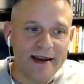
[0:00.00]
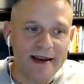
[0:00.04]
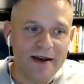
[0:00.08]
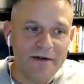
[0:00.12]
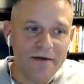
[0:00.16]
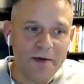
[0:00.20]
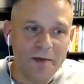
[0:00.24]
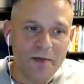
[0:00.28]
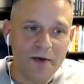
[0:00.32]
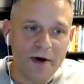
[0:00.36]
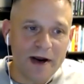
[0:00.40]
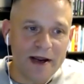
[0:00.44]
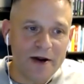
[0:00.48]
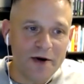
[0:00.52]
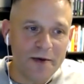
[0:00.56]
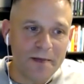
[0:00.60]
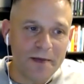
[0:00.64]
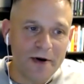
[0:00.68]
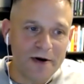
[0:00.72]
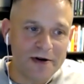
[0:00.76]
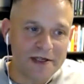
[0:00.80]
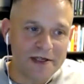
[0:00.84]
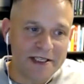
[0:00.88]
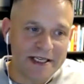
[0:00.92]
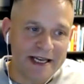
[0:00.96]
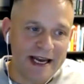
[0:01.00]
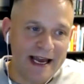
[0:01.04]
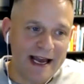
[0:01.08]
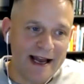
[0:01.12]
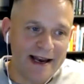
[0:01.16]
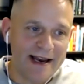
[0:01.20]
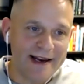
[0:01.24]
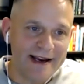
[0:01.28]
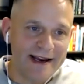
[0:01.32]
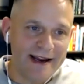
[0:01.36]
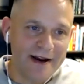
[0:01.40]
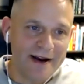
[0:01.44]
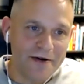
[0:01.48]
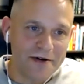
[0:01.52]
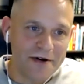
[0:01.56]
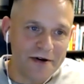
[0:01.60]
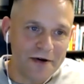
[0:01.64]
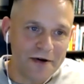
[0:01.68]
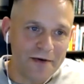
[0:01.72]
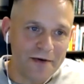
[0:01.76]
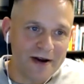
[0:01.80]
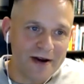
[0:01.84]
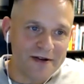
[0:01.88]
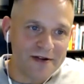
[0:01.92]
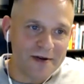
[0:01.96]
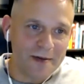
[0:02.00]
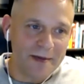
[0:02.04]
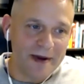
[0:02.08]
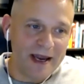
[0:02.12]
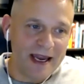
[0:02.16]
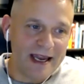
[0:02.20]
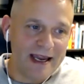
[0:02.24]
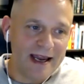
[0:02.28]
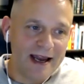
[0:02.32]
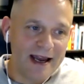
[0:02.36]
even bring your personality out in your resume